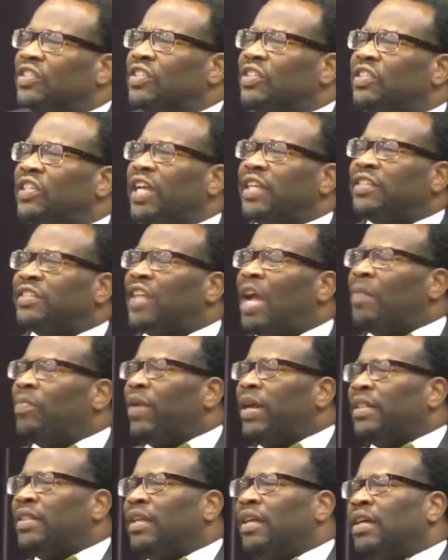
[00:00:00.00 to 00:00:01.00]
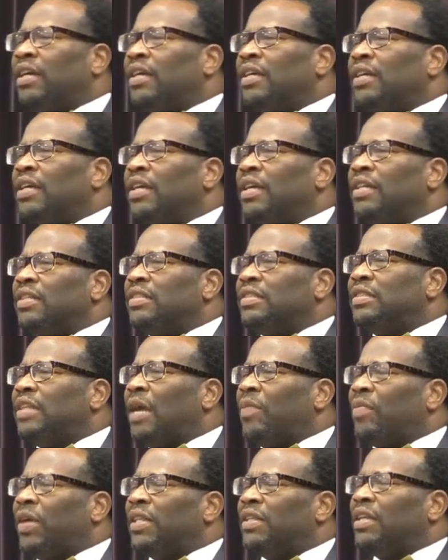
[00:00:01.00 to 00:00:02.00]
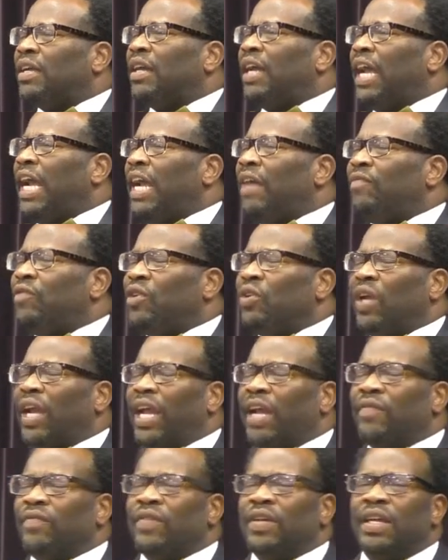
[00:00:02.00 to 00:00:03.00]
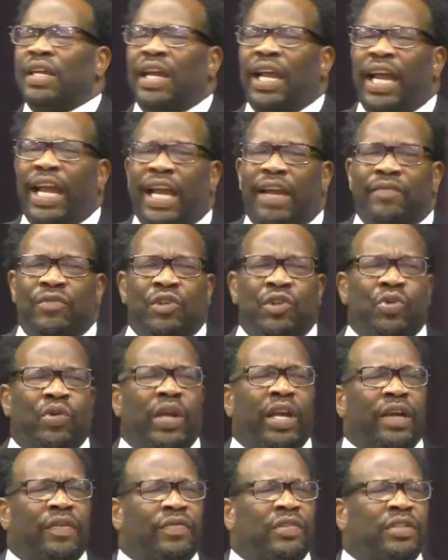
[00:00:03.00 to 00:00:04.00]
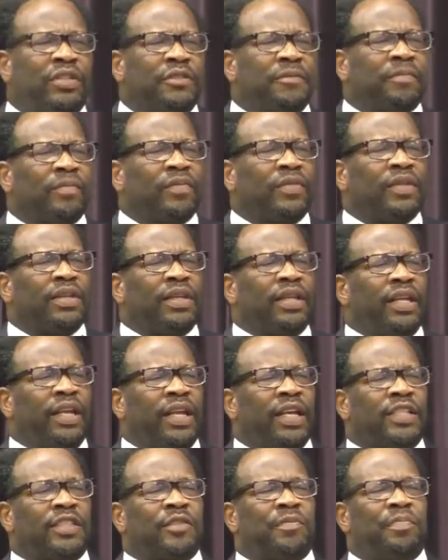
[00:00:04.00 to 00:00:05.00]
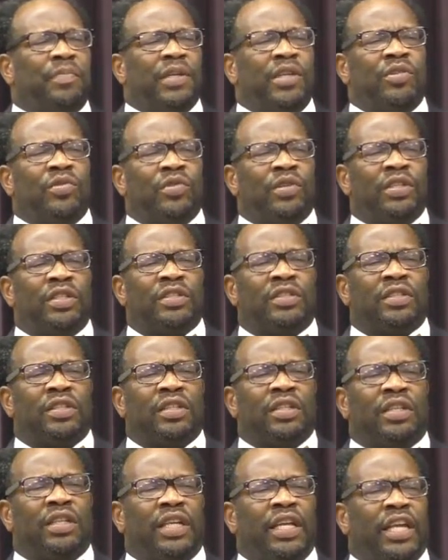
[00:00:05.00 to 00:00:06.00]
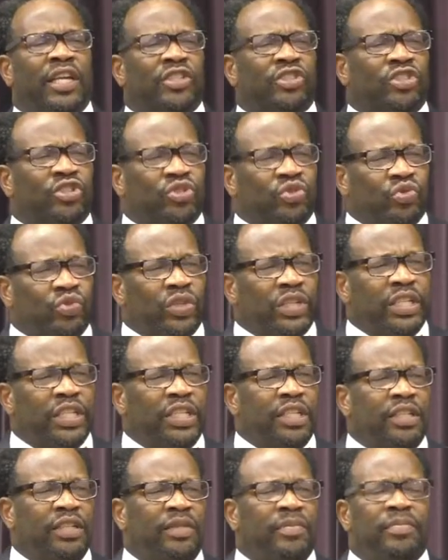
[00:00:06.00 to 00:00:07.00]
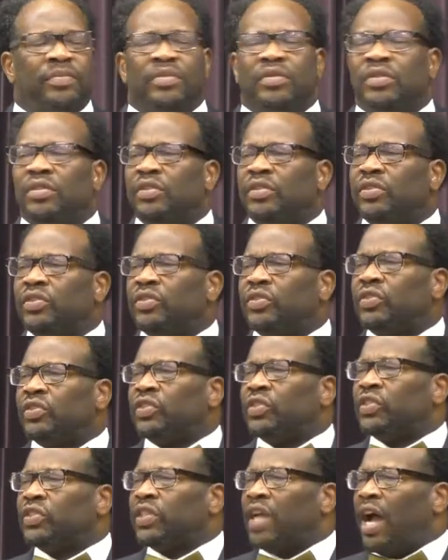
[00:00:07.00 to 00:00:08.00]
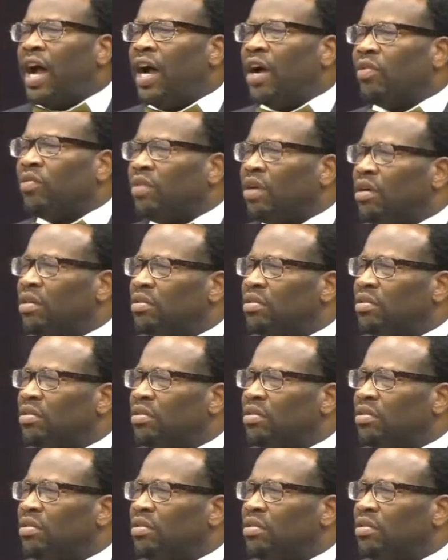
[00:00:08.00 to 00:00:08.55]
stop right there. Stop right there. Have you have have you ever experienced extreme sorrow?